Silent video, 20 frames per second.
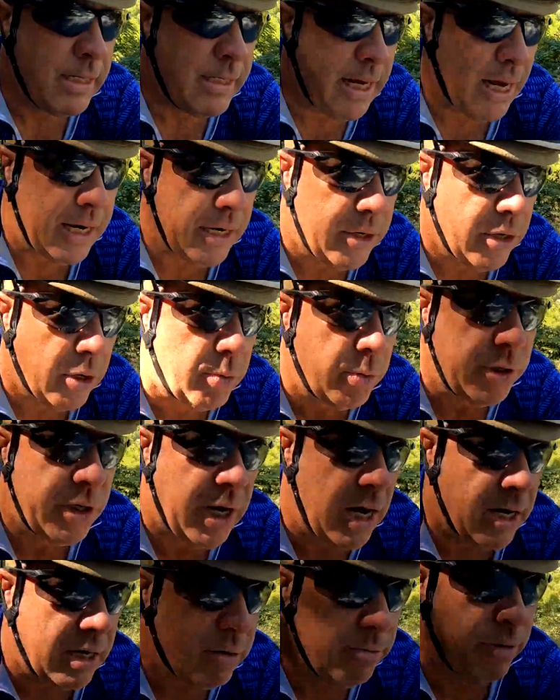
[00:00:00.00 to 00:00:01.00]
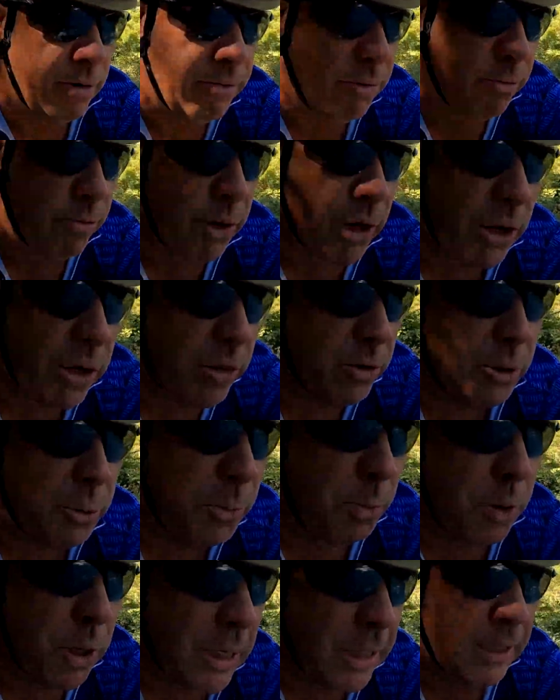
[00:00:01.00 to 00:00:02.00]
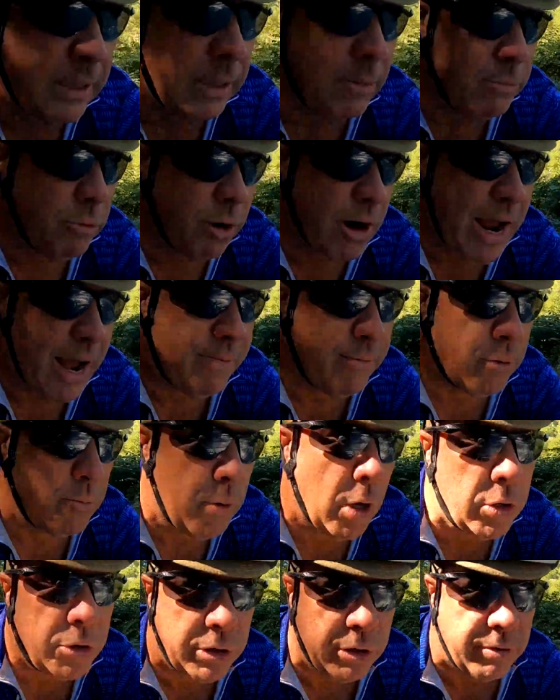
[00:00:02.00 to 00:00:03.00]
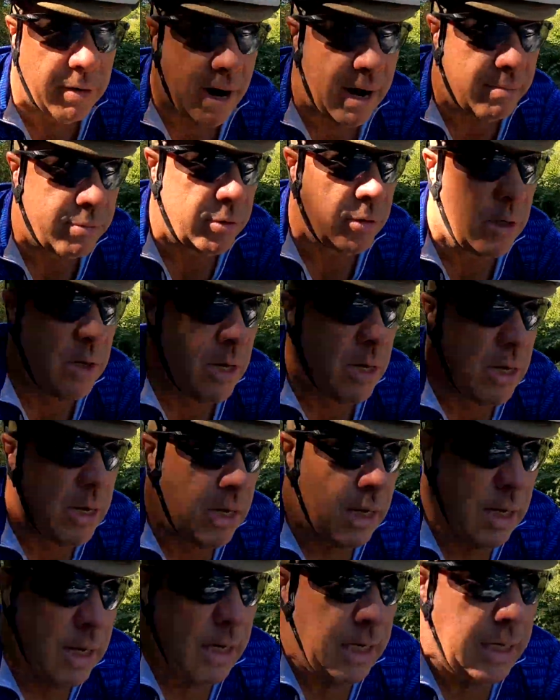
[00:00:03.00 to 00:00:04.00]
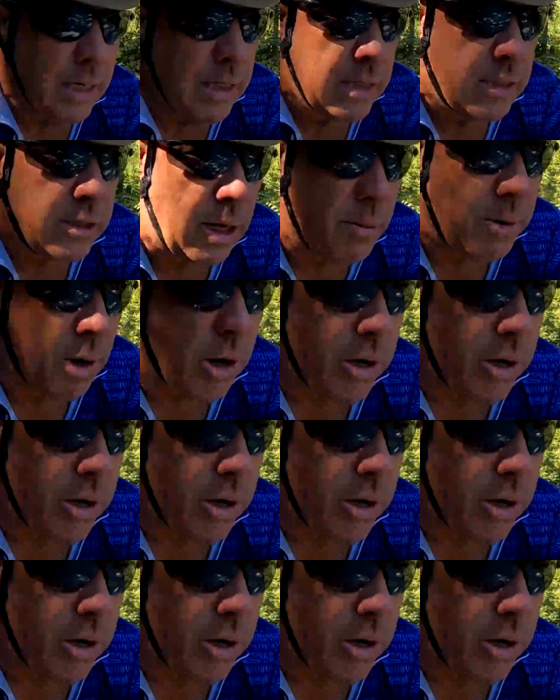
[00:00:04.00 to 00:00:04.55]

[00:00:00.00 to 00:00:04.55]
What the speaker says: down here on Watauga River Road, some gravel, mostly gravel, some